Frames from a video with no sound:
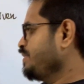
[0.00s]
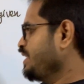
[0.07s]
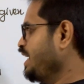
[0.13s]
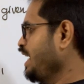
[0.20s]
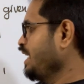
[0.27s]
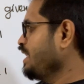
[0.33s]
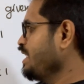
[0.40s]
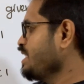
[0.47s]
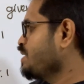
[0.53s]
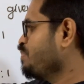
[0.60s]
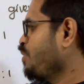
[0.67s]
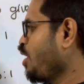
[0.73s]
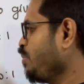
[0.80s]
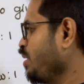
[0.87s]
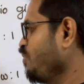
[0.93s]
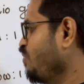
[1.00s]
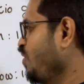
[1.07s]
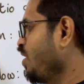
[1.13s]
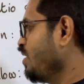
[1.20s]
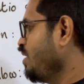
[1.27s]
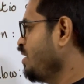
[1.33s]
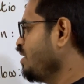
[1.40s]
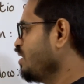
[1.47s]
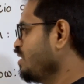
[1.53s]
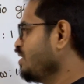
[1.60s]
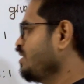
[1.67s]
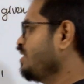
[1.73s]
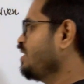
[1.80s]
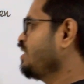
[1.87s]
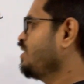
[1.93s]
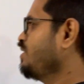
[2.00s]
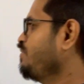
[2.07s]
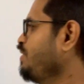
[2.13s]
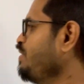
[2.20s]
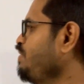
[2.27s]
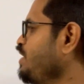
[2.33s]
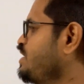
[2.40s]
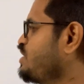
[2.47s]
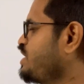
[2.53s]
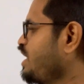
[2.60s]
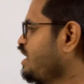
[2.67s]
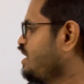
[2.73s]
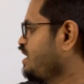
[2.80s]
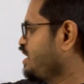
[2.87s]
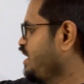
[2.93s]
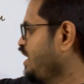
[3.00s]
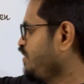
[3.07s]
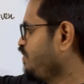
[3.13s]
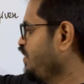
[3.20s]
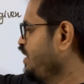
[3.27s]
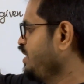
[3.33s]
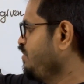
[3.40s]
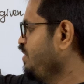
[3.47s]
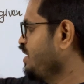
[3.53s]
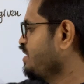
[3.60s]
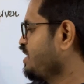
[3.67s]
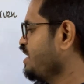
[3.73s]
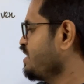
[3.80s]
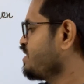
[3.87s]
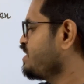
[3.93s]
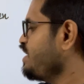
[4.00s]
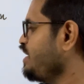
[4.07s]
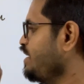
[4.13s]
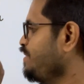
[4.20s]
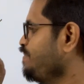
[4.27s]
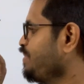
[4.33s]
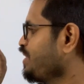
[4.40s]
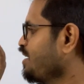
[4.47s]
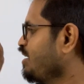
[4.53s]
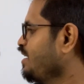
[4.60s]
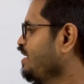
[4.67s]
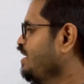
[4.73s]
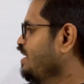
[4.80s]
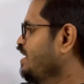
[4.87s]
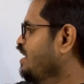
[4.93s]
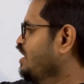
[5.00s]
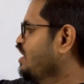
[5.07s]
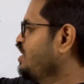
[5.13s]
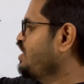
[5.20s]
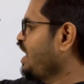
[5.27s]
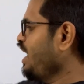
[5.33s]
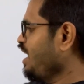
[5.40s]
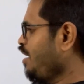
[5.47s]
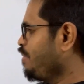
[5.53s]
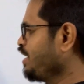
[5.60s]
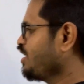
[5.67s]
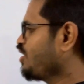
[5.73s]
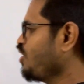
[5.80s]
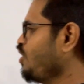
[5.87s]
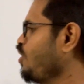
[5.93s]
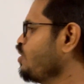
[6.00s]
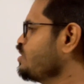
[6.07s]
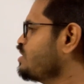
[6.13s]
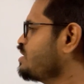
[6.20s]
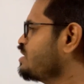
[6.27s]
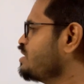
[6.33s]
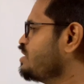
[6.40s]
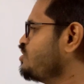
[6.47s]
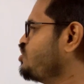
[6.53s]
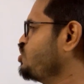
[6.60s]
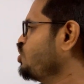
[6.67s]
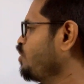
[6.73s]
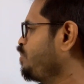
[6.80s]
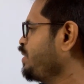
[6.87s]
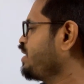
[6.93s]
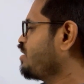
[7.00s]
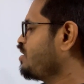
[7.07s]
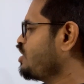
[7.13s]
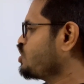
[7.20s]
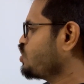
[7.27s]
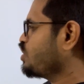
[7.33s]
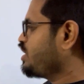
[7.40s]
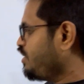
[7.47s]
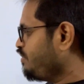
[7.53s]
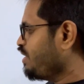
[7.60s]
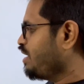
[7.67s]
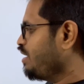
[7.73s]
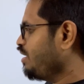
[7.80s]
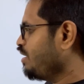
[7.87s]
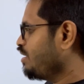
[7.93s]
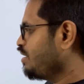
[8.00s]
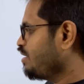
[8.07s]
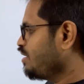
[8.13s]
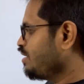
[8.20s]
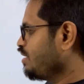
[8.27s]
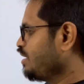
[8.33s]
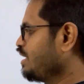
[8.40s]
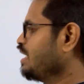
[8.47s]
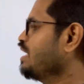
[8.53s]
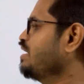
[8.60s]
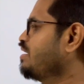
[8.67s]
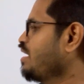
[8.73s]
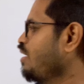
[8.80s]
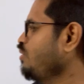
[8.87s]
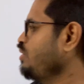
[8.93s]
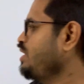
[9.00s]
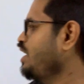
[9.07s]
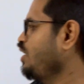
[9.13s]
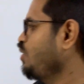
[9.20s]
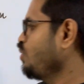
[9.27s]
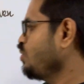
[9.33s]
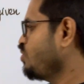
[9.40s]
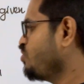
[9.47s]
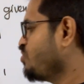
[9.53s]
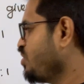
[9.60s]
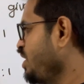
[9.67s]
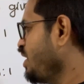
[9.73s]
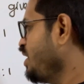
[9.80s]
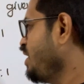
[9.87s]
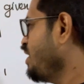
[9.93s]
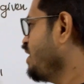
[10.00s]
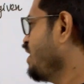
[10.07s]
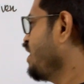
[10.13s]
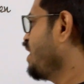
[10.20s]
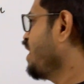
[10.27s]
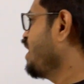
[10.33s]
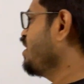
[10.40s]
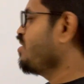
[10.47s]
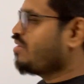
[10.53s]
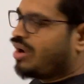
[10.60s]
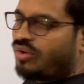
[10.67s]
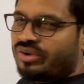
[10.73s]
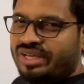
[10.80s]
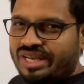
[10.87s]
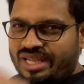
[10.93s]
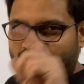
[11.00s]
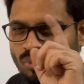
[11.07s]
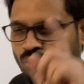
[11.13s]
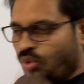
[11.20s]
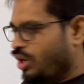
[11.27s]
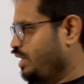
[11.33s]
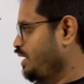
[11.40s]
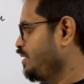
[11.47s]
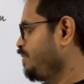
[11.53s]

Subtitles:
In this problem 1, when we check carefully, we can see dihybrid cross genotypic ratio given round yellow 3 and round green 1.